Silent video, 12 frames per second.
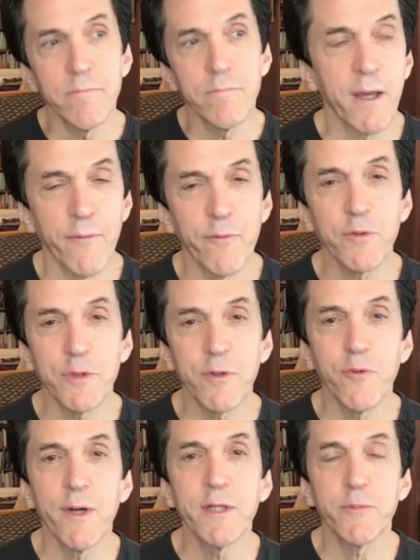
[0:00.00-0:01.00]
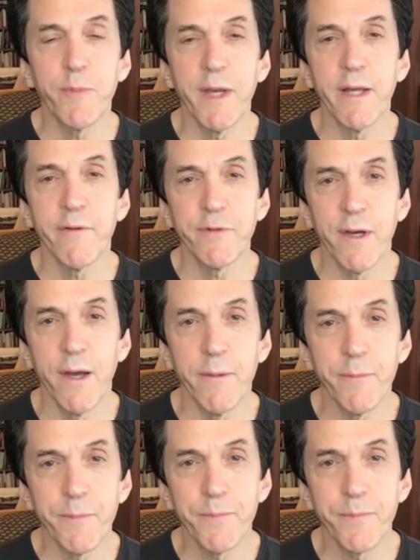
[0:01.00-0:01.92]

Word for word: that covers a great span of time.